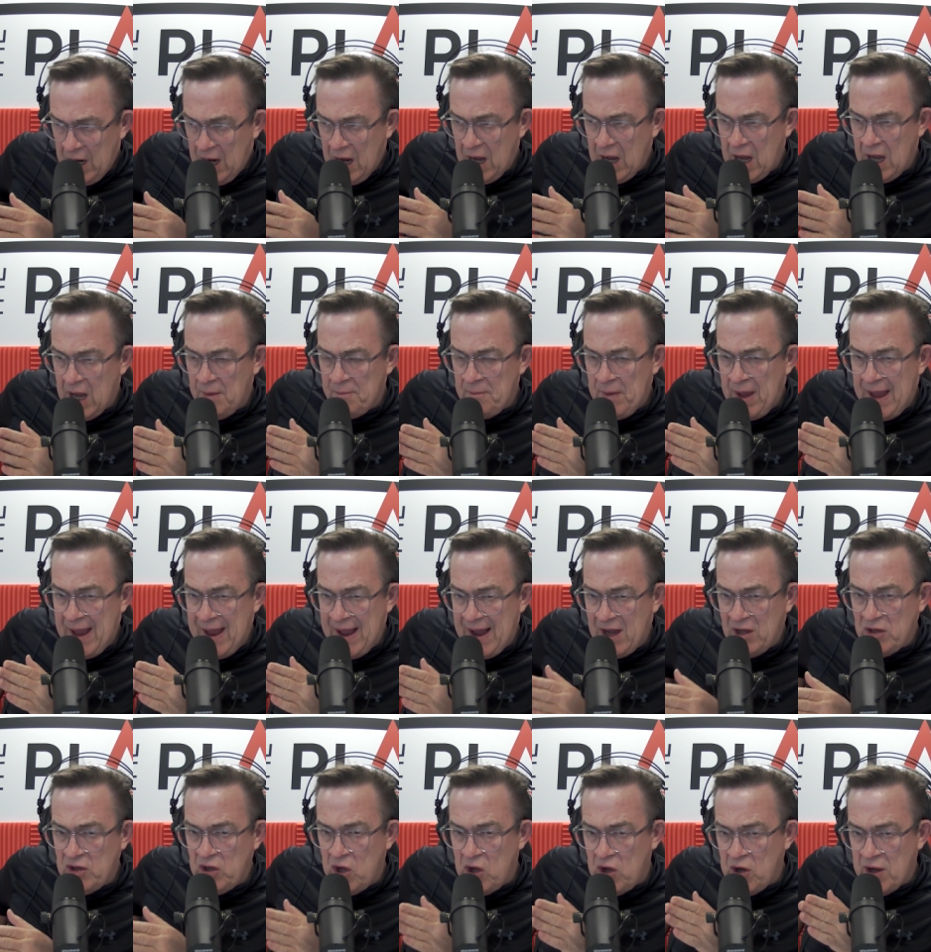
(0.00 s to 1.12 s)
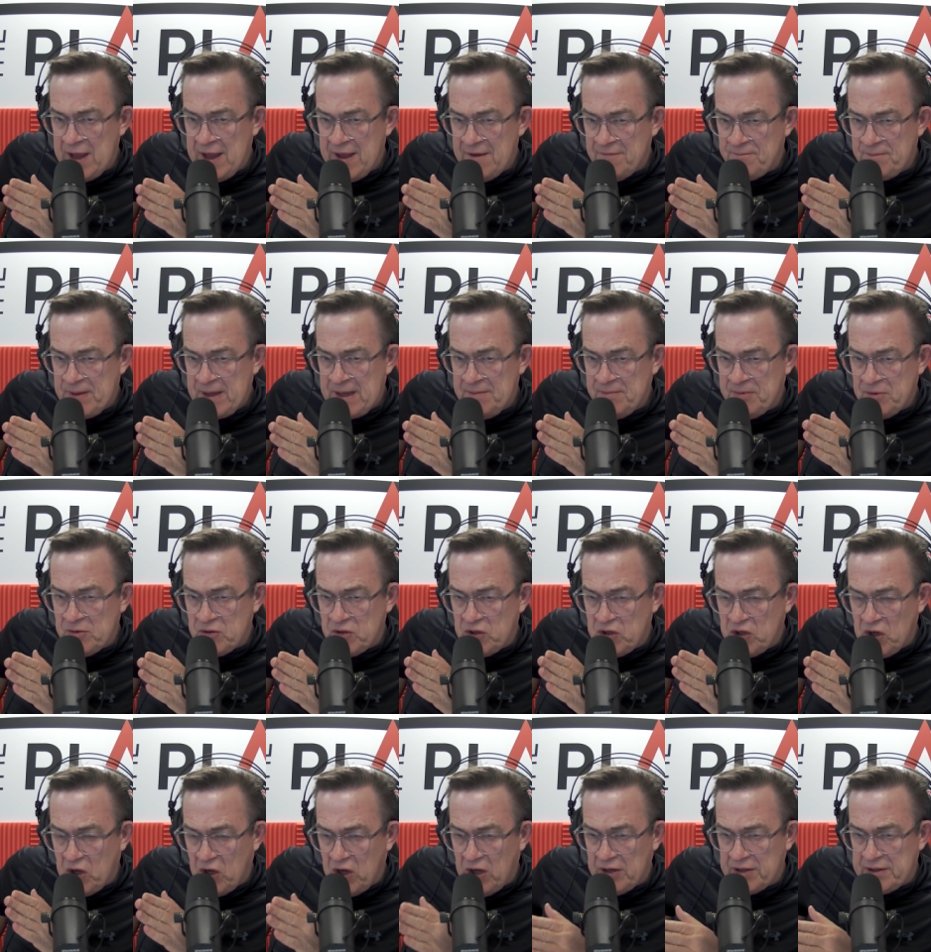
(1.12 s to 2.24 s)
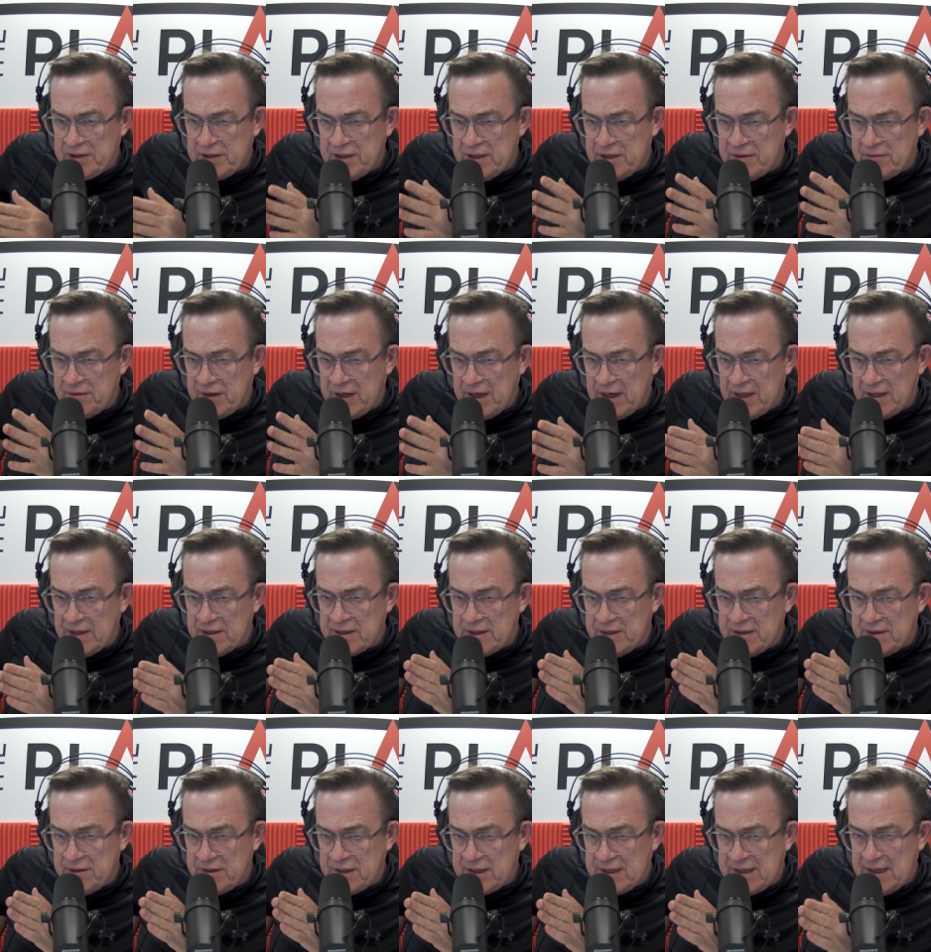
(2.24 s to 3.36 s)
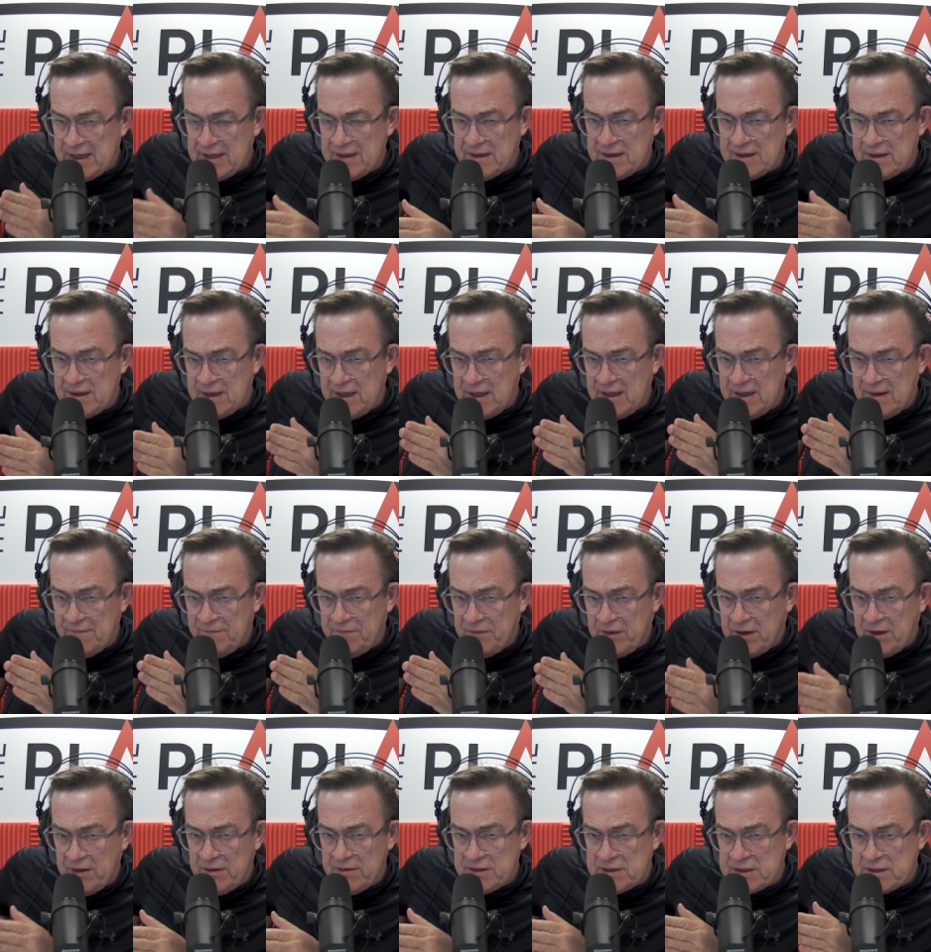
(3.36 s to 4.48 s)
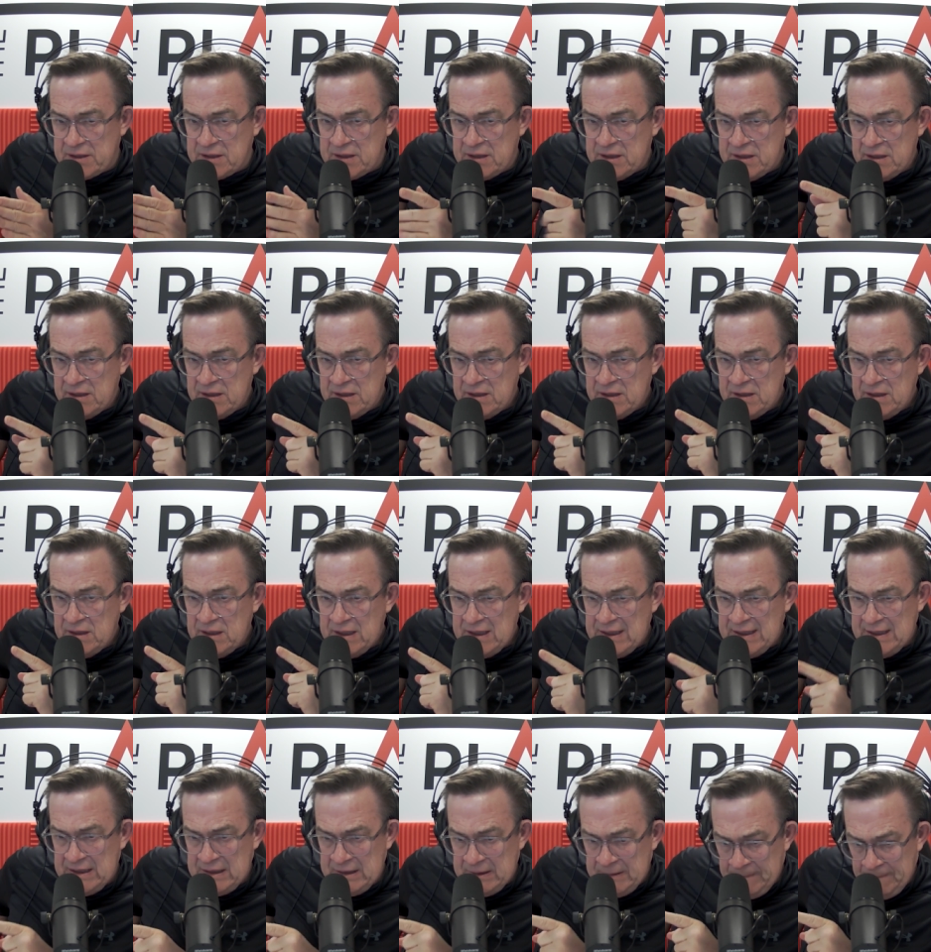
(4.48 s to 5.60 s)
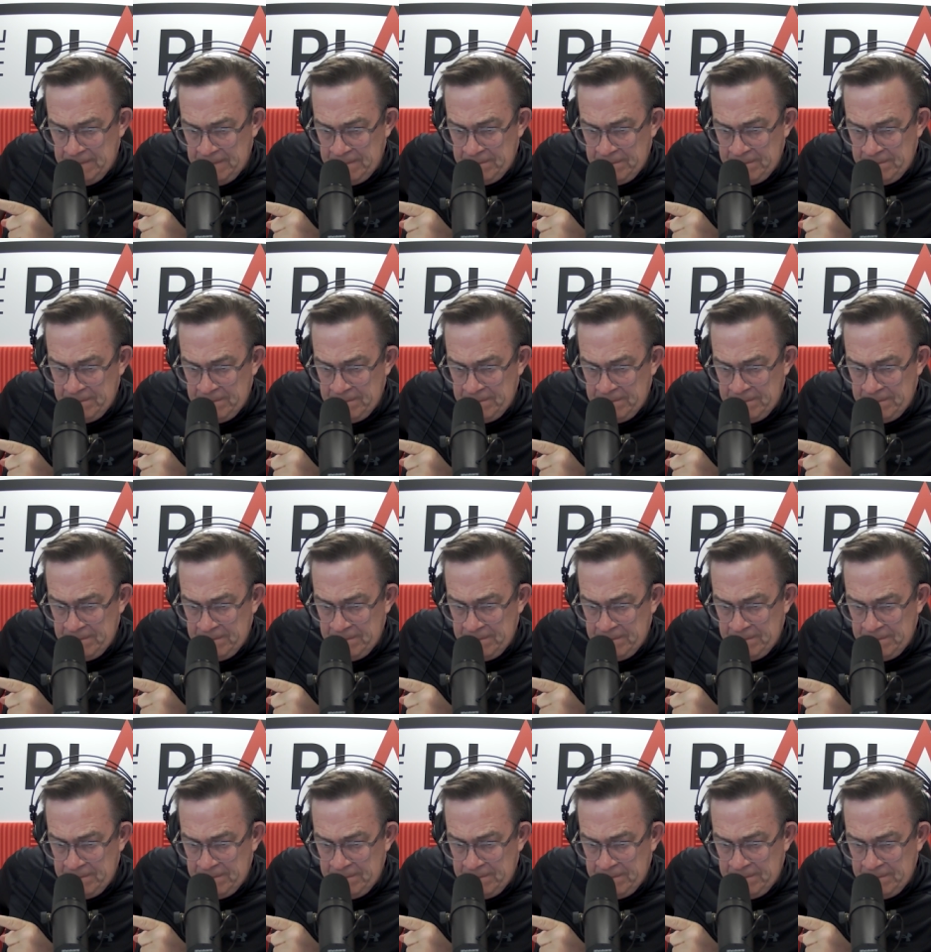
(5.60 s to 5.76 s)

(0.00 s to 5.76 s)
Um, how long have people got in reality to get their votes in?